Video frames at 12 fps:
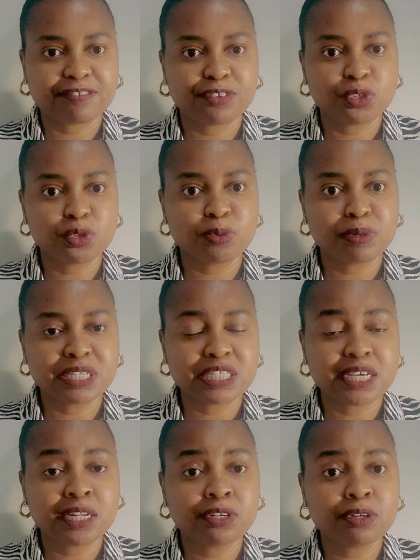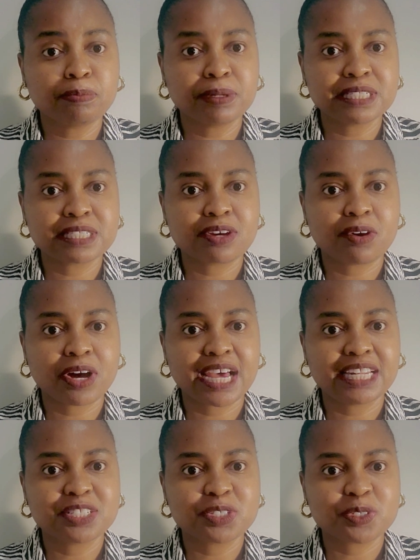If you're new to my channel, please go
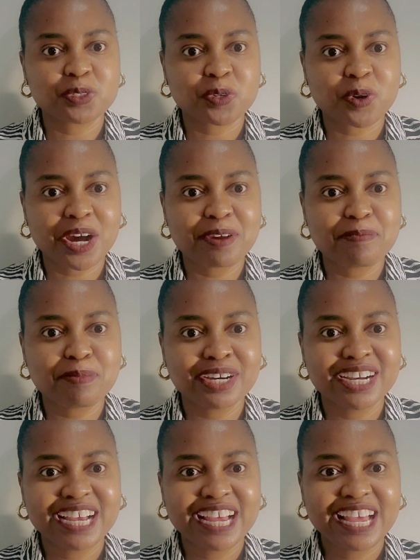ahead and subscribe.